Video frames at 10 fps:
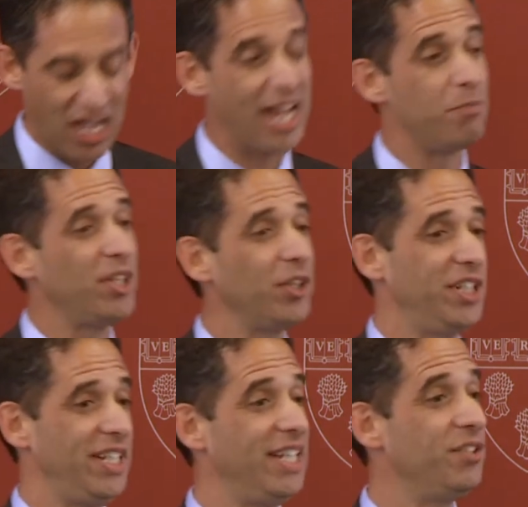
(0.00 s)

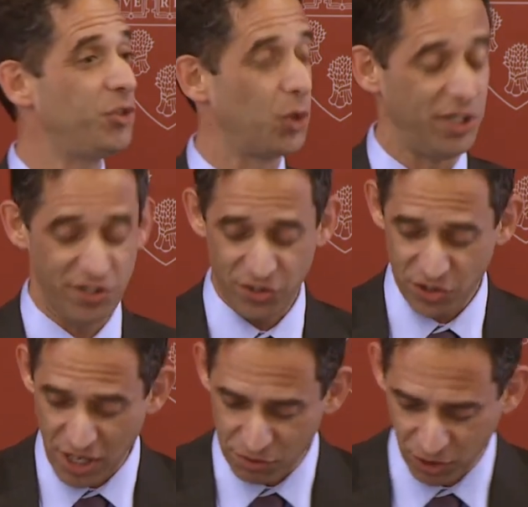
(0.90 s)
liability is joint and
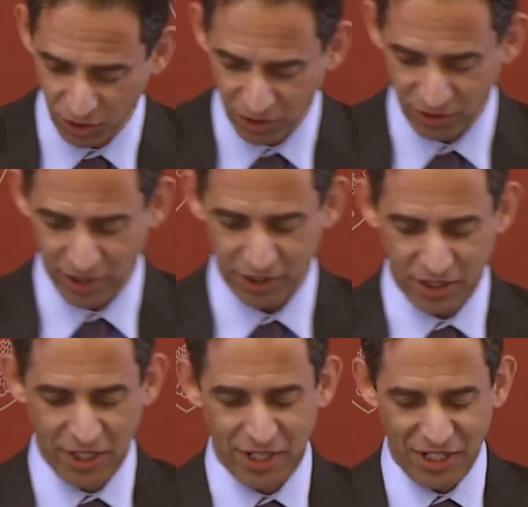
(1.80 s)
several.
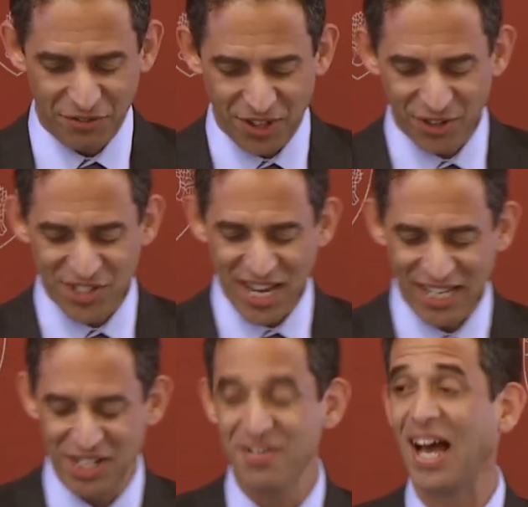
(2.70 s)
If there is
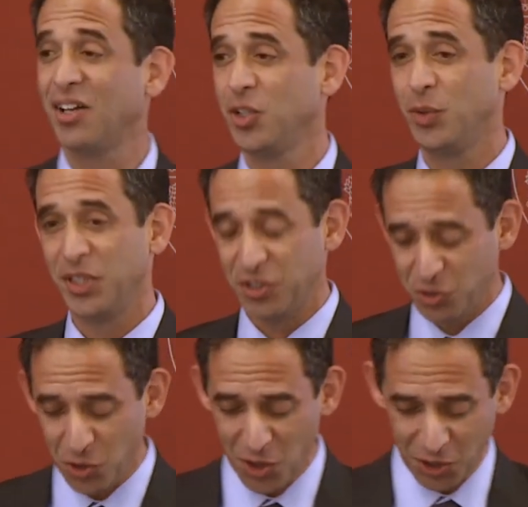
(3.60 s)
any value in
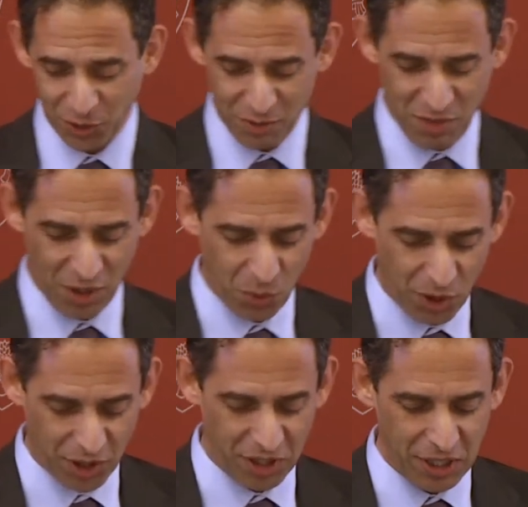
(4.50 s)
this talk or in my
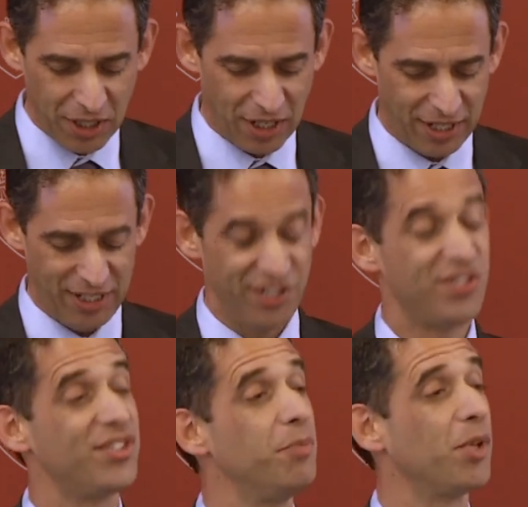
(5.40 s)
work, uh, it
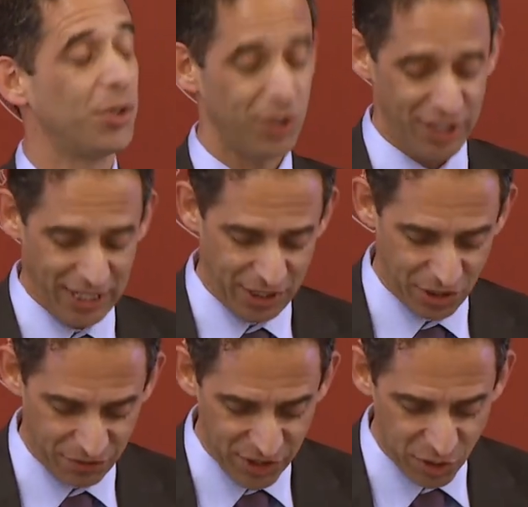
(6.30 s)
is similarly
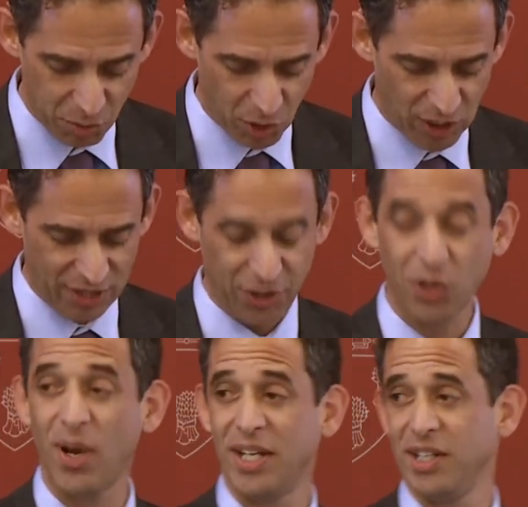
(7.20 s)
indivisible and the
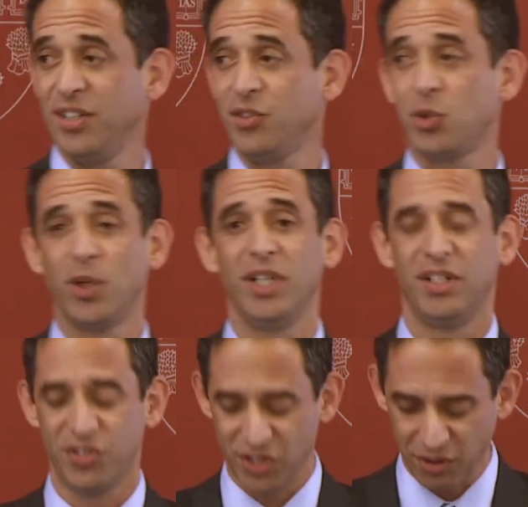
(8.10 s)
credit is joint
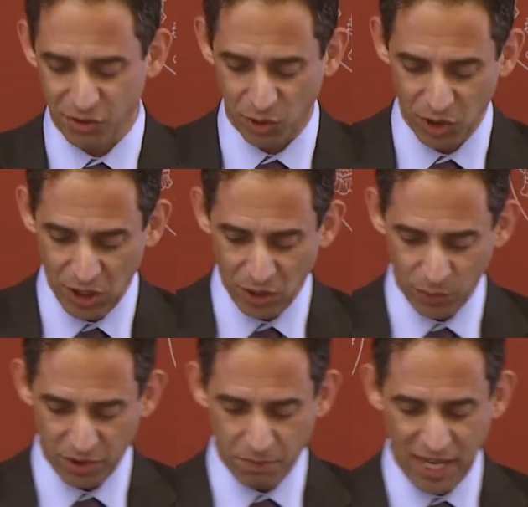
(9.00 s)
and several
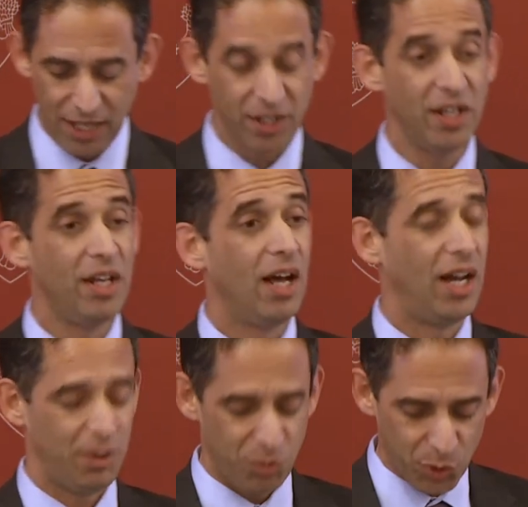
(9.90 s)
with Ben.
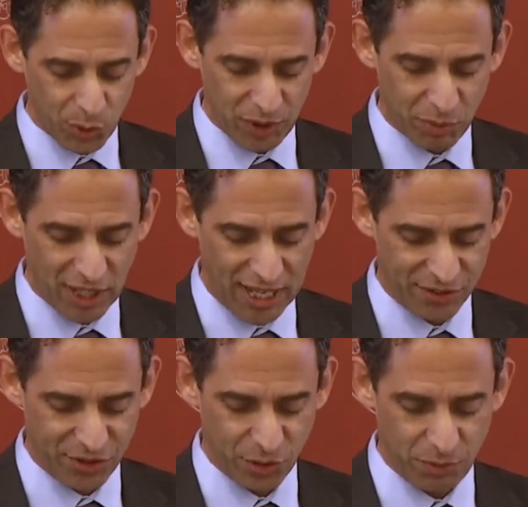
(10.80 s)
I am truly
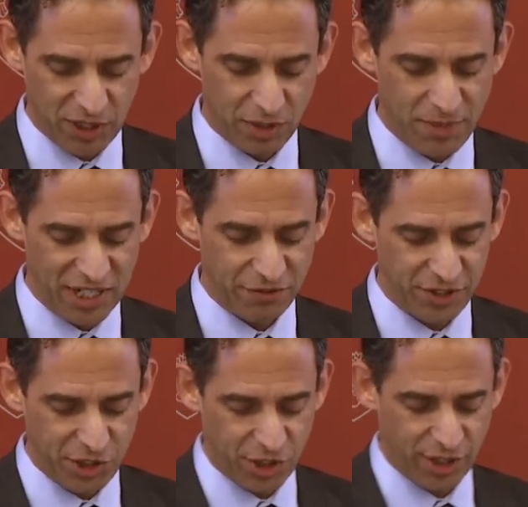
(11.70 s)
blessed to have been the
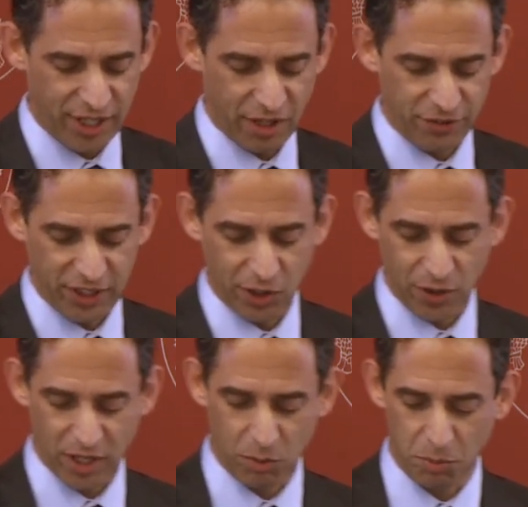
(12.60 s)
beneficiary of an
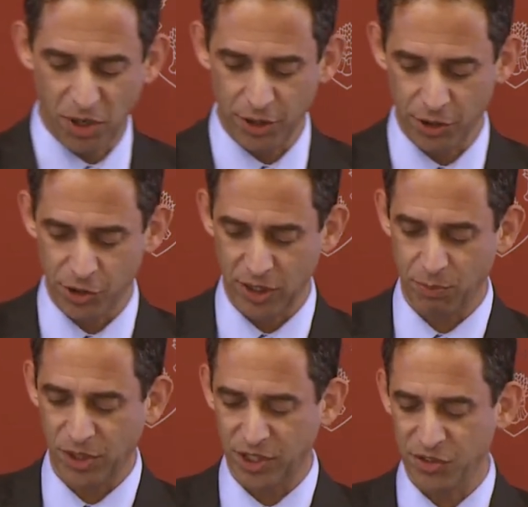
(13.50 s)
incredible
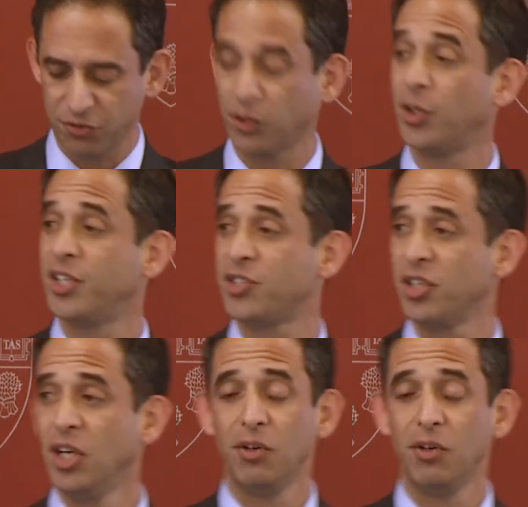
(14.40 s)
partnership that has flourished